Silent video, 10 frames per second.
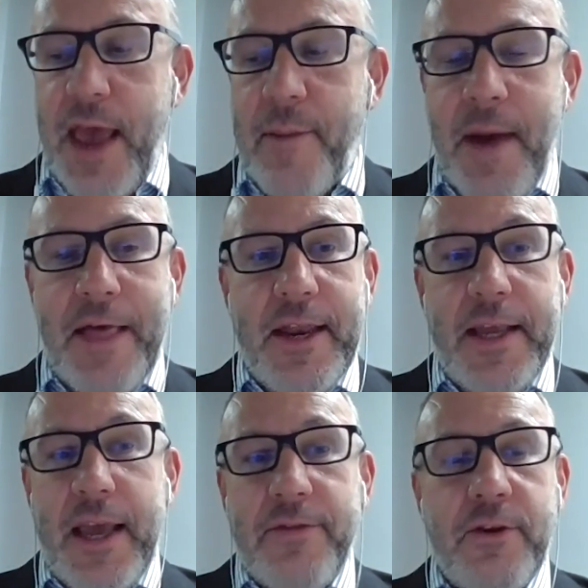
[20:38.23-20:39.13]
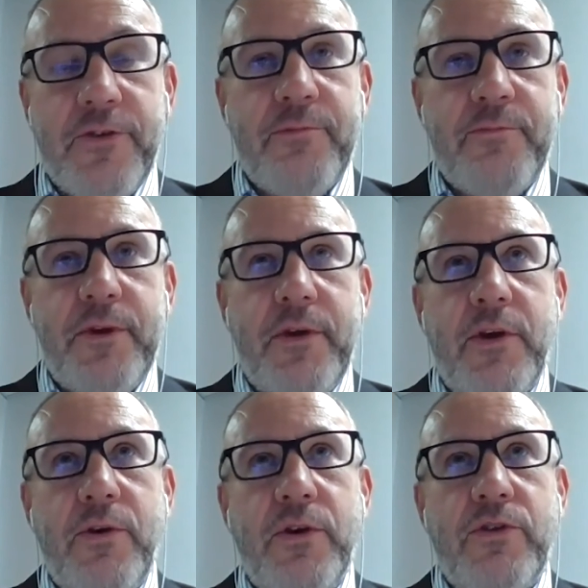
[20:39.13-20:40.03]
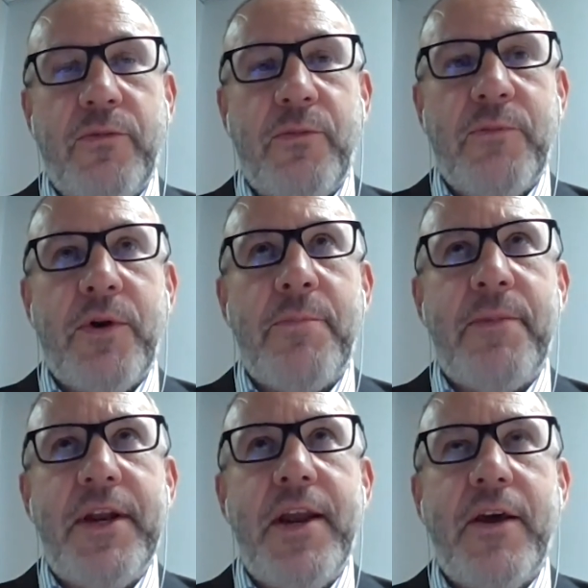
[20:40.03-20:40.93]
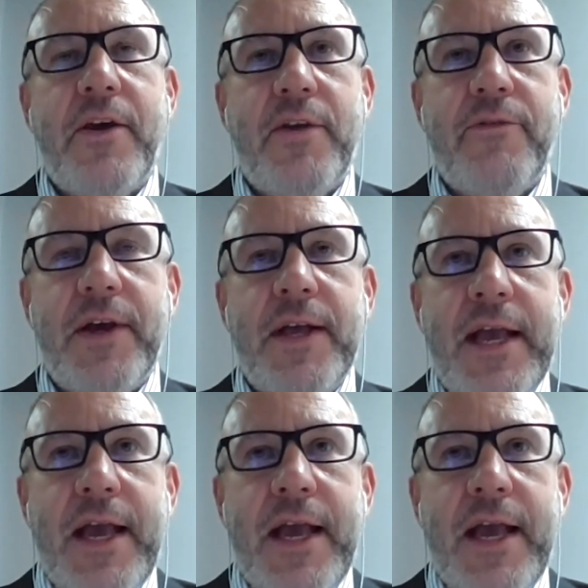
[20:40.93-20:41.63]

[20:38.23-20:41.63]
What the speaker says: And then again, we're being in a kind of a